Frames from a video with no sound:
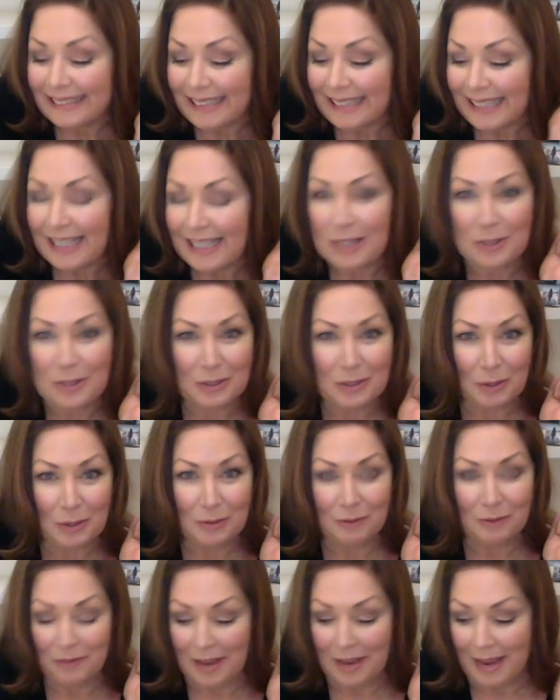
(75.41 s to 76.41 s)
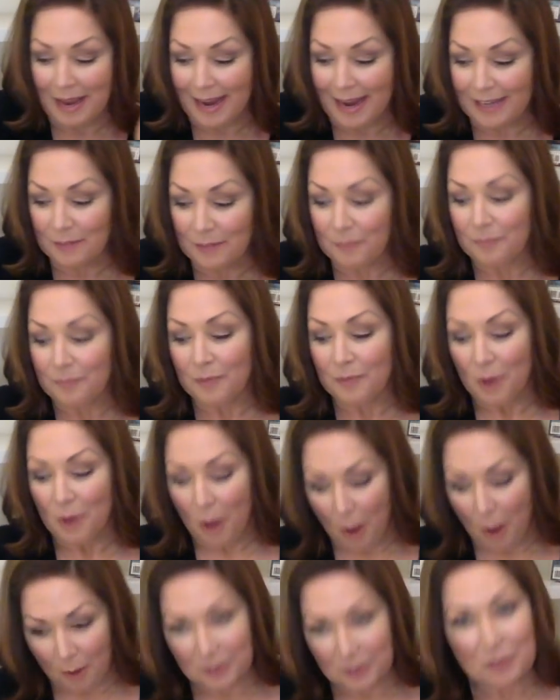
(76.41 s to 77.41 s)
It is so divine.
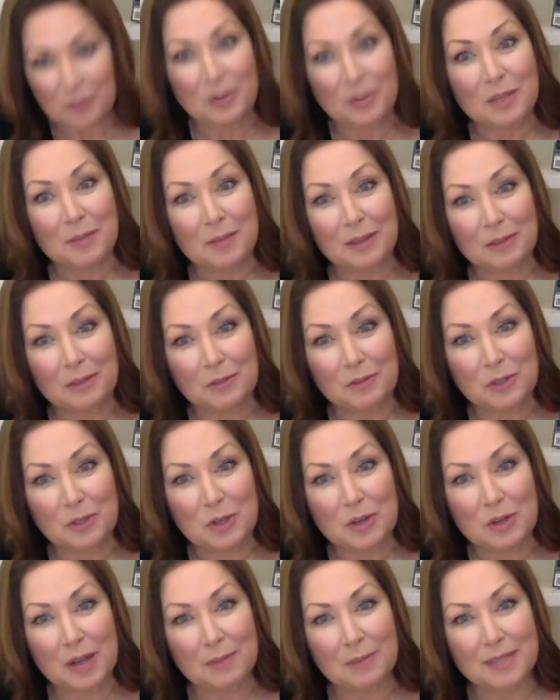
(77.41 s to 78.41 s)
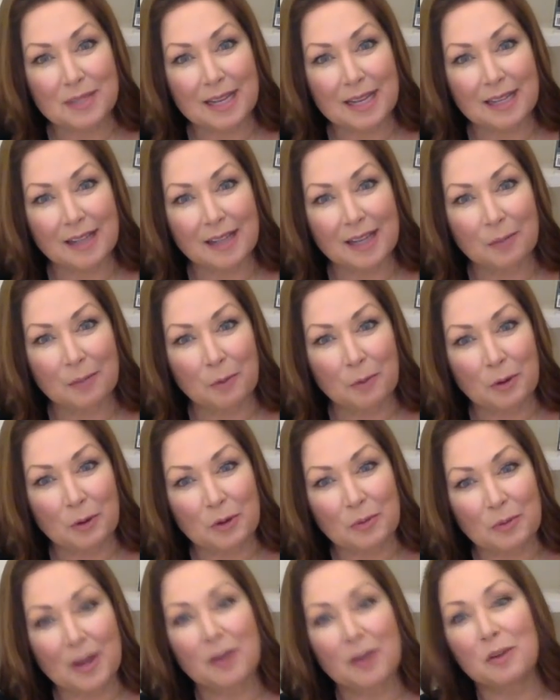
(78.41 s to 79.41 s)
Also in the month of June, I'm sounding like a
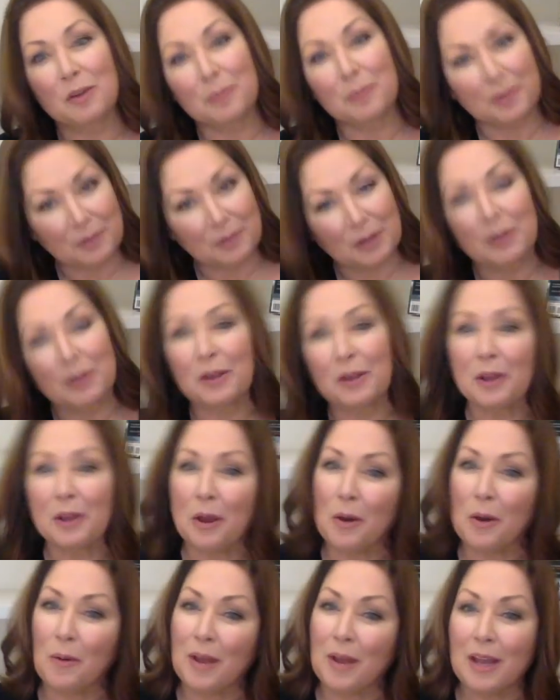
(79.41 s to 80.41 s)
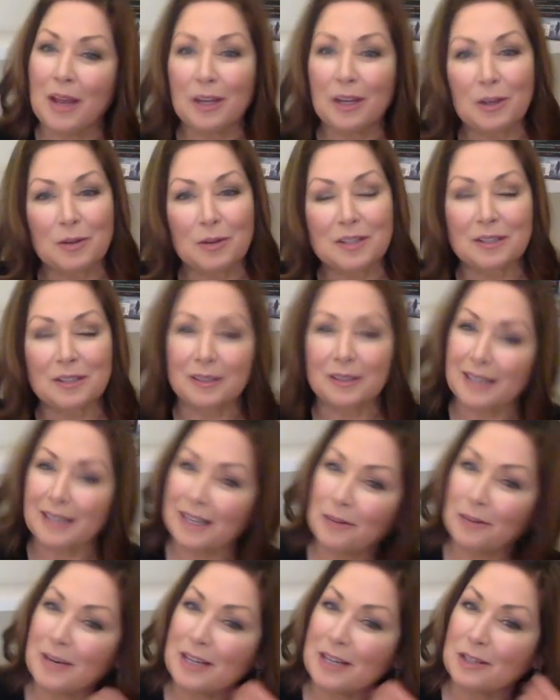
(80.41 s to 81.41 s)
broken record, but there you go. Cutest little
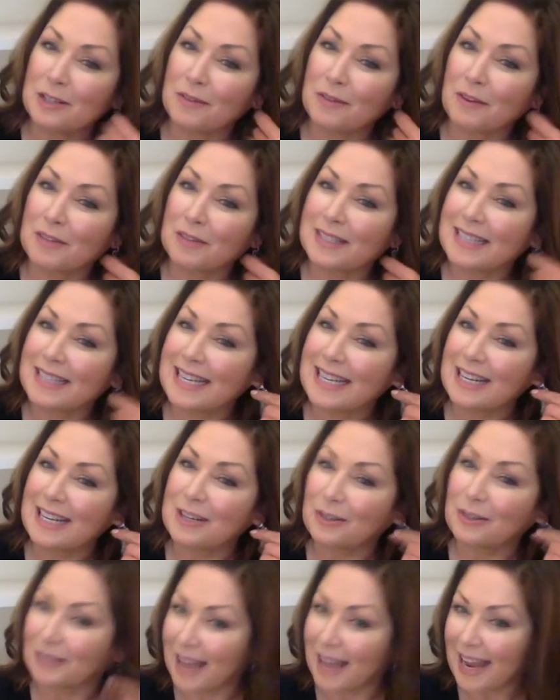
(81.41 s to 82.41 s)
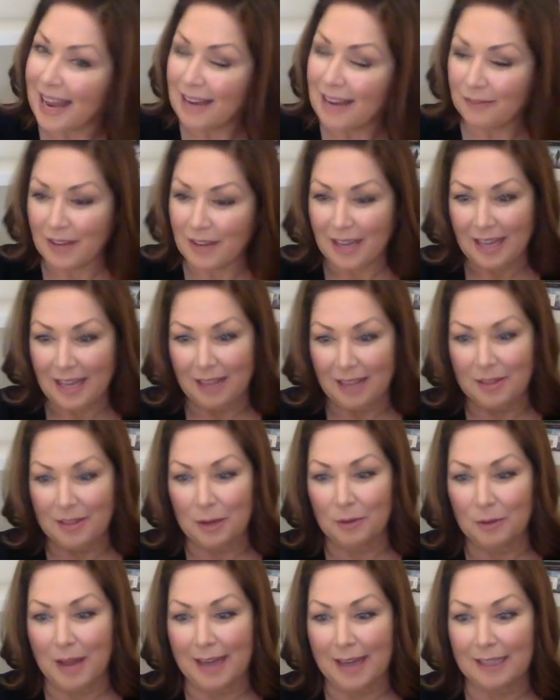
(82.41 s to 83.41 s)
earrings you've ever seen in your life.
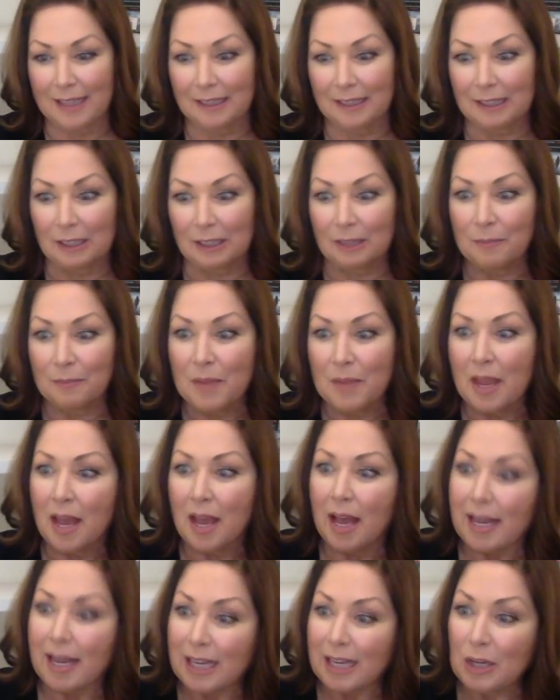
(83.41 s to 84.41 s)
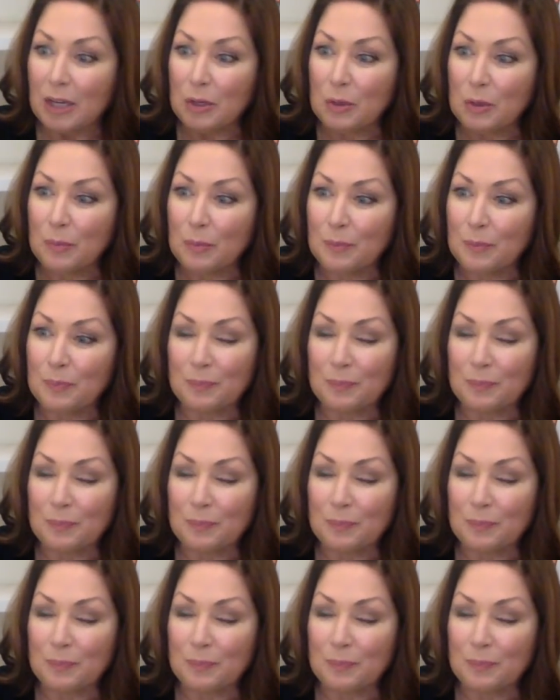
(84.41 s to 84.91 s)
They're like a little huggy hoop.